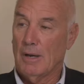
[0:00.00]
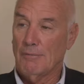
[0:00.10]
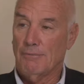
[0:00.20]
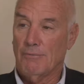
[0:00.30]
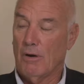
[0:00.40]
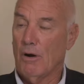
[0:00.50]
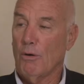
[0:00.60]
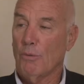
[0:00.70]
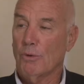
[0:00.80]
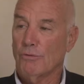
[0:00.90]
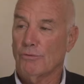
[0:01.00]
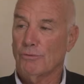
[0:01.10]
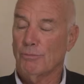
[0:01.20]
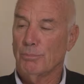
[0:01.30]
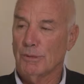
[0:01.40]
I've
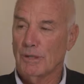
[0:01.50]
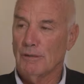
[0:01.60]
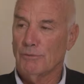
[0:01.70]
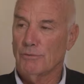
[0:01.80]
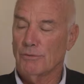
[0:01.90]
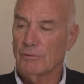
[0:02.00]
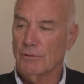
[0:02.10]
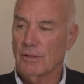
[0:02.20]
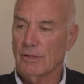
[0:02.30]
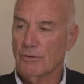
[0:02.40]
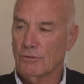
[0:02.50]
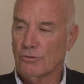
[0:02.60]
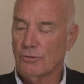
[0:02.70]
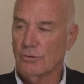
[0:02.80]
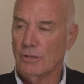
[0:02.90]
always believed and
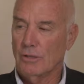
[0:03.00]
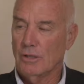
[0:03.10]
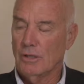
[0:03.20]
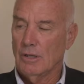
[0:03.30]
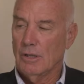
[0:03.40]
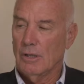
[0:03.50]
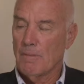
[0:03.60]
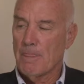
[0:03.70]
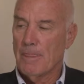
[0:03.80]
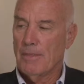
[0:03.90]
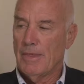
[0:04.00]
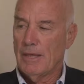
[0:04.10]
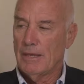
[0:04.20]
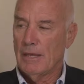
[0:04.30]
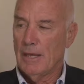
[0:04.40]
understood
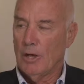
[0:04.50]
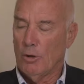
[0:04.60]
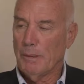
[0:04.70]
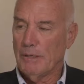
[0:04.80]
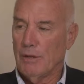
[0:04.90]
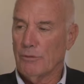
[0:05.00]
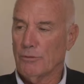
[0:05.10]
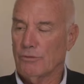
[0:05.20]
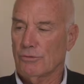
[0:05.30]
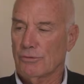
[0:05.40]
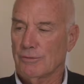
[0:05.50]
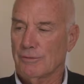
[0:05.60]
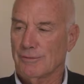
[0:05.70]
that helping others